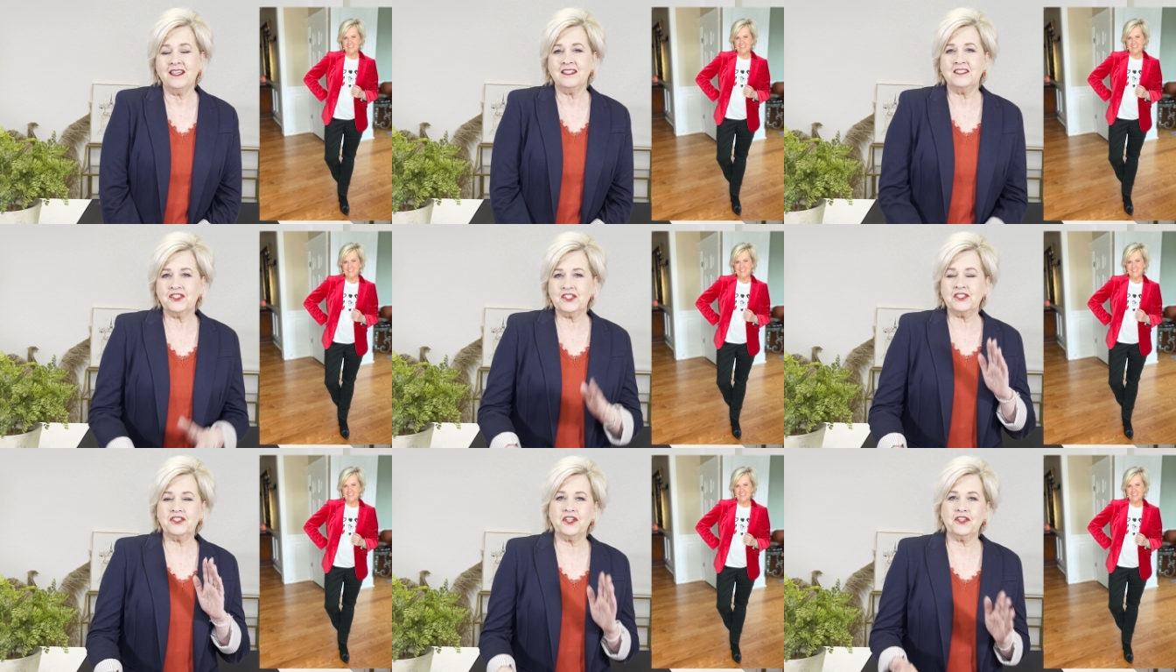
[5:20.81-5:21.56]
It's
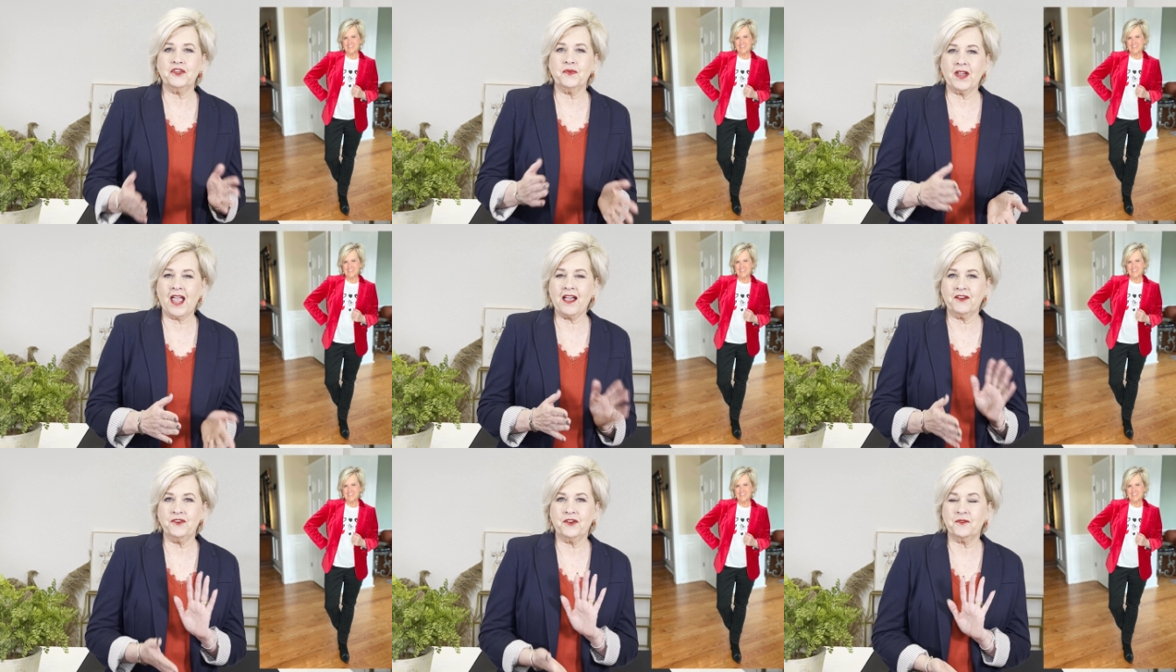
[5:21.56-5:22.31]
just show you how
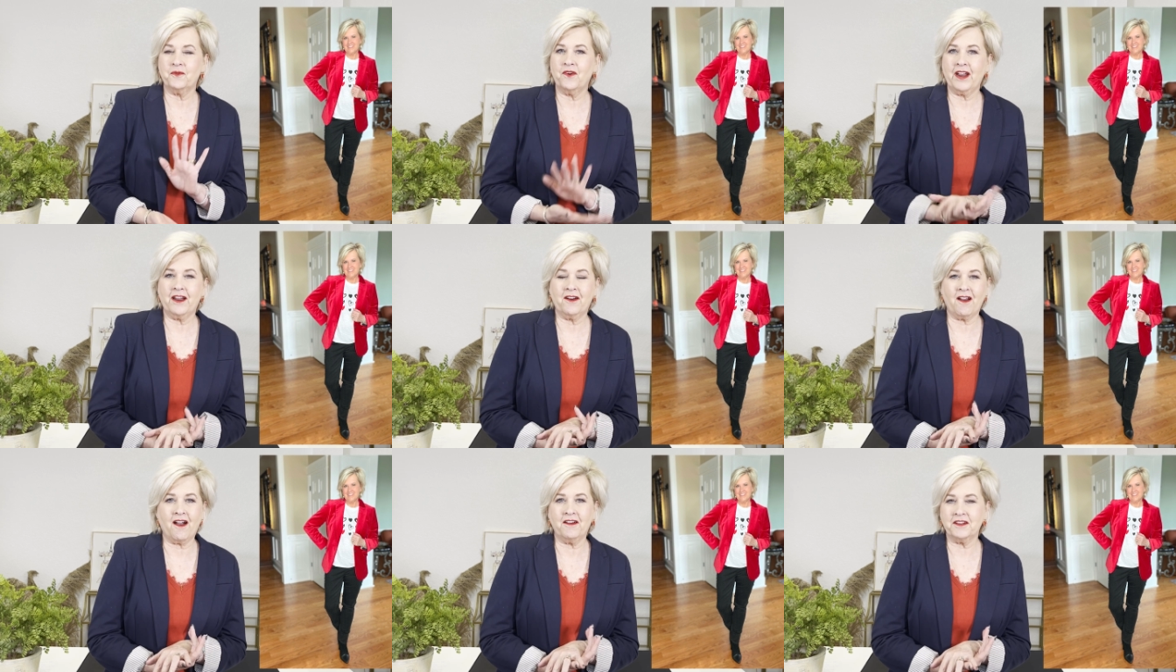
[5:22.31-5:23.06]
you can
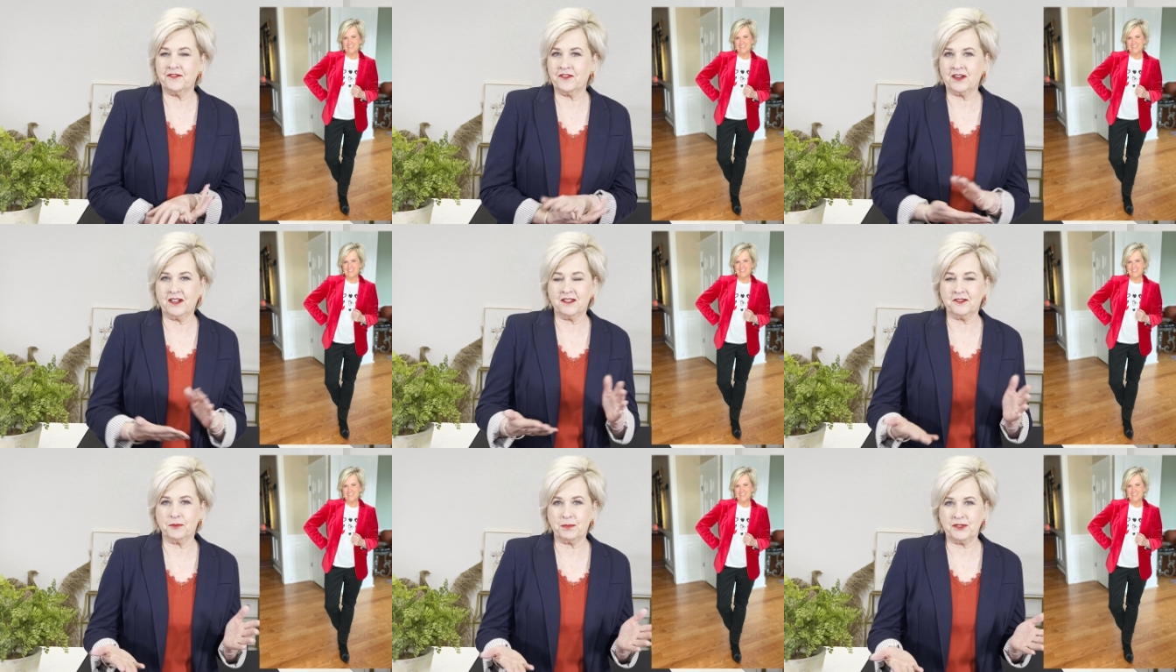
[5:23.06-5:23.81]
wear all different
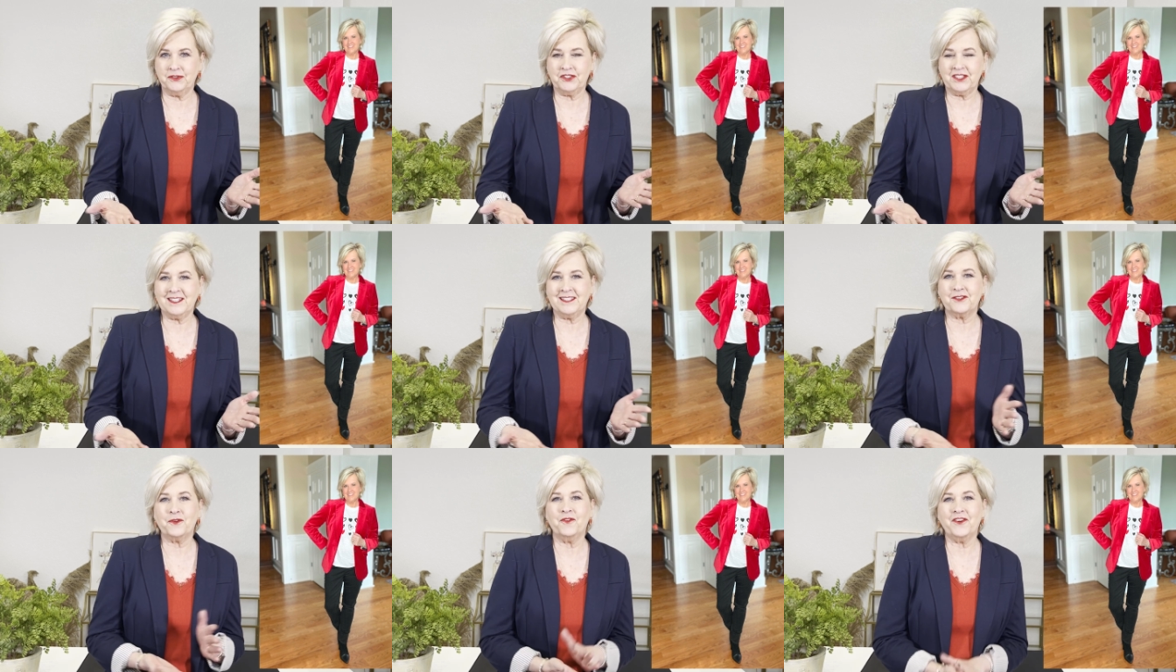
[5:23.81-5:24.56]
color blue jeans
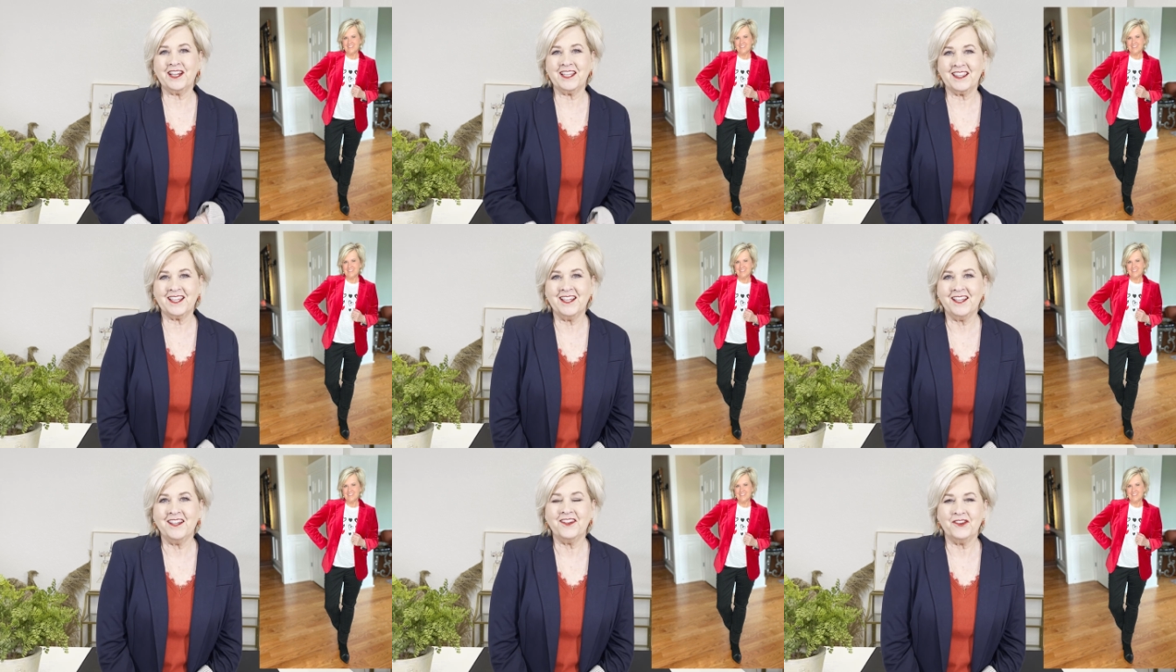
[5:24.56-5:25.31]
with
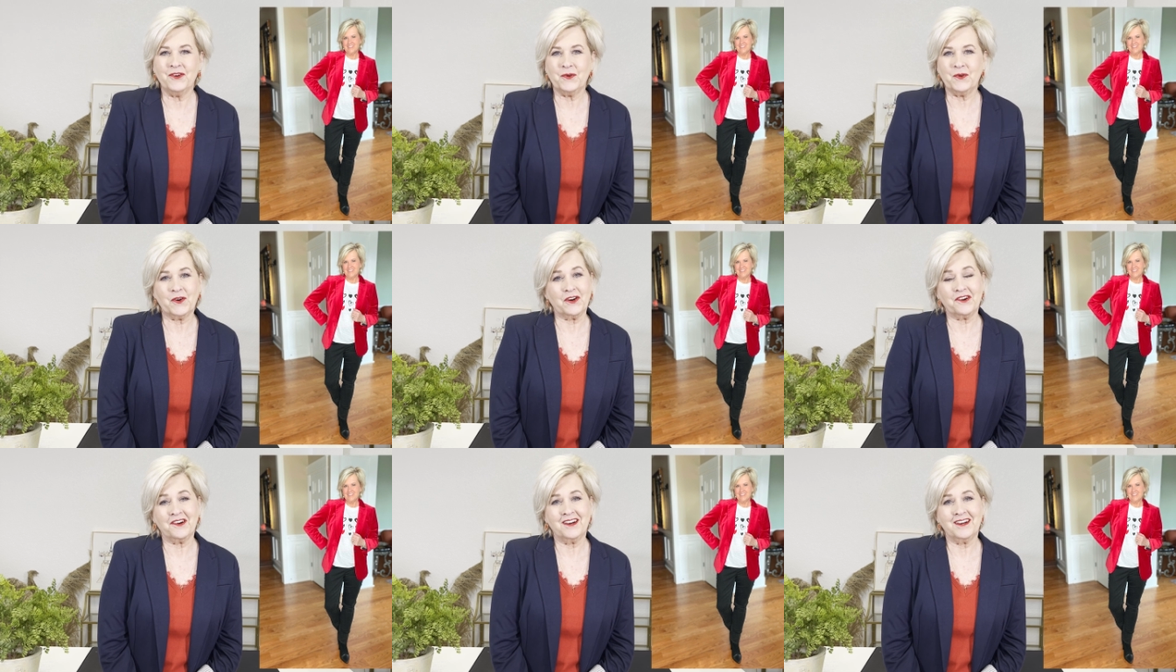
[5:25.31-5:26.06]

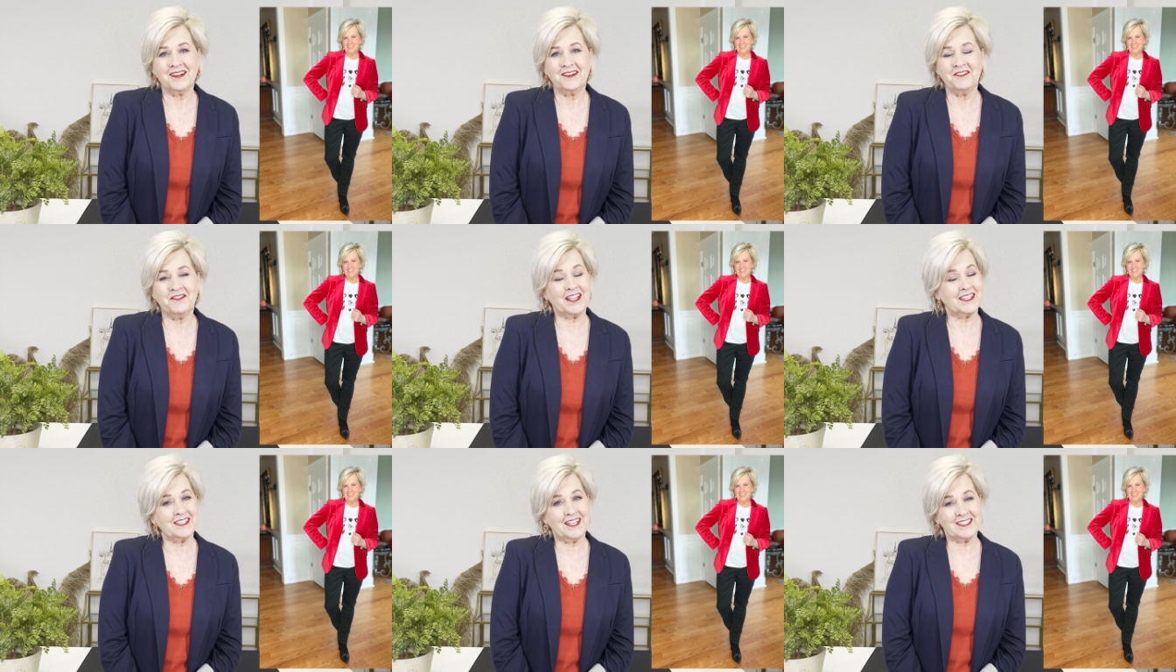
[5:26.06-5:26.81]
your
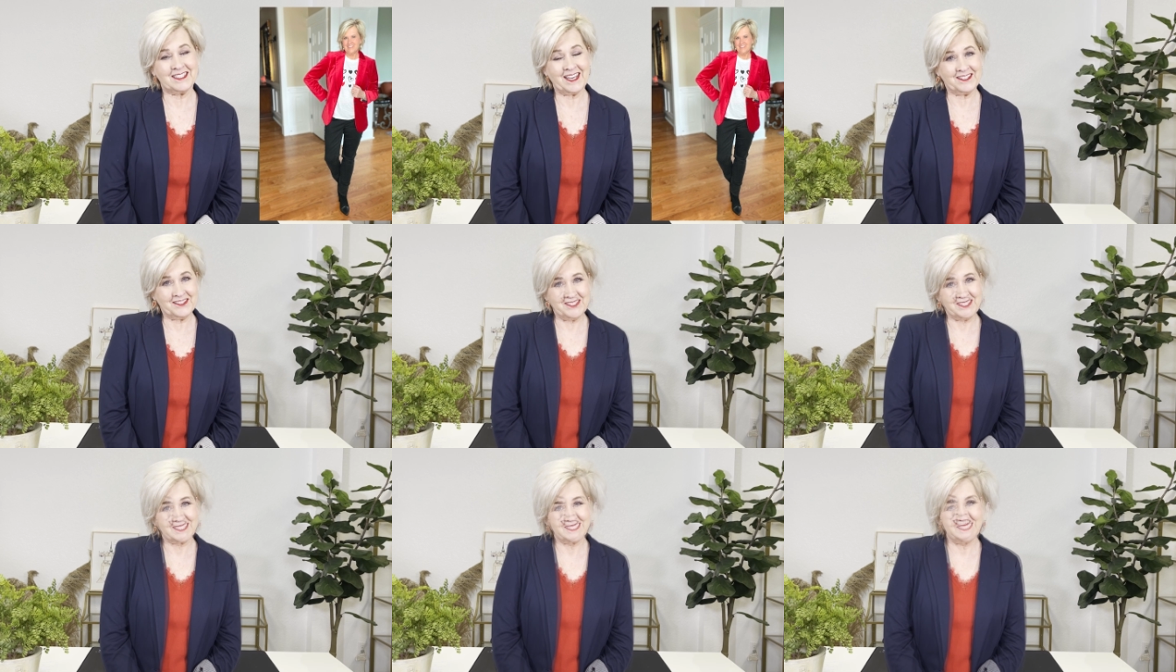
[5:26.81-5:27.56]
Valentine's Day
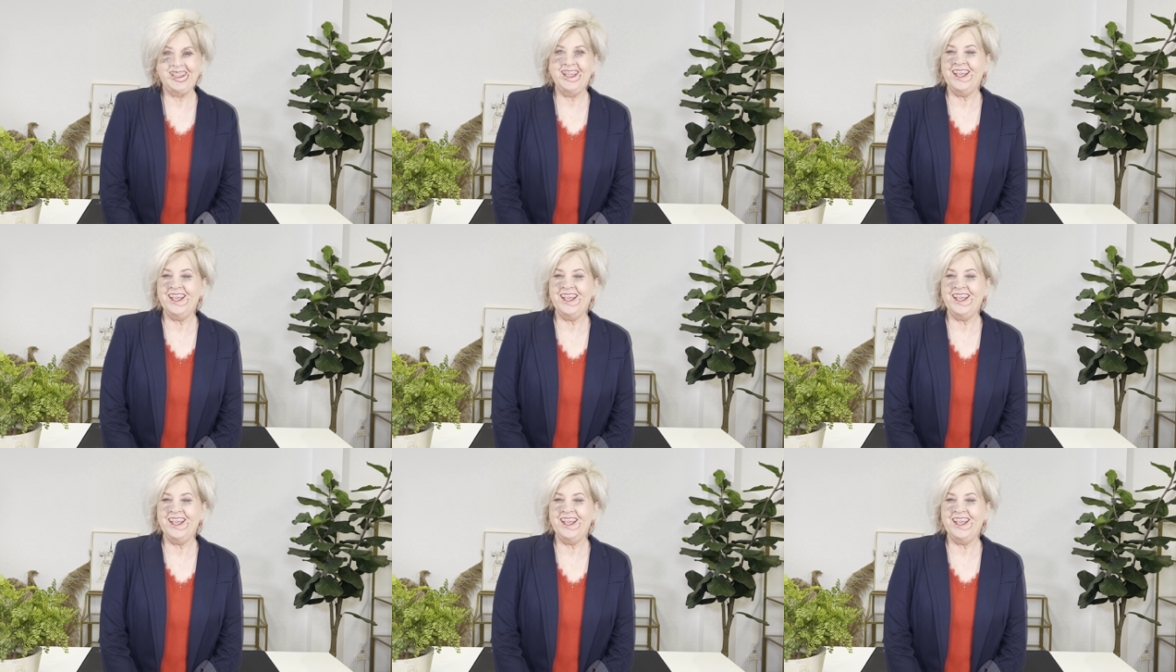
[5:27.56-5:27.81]
looks.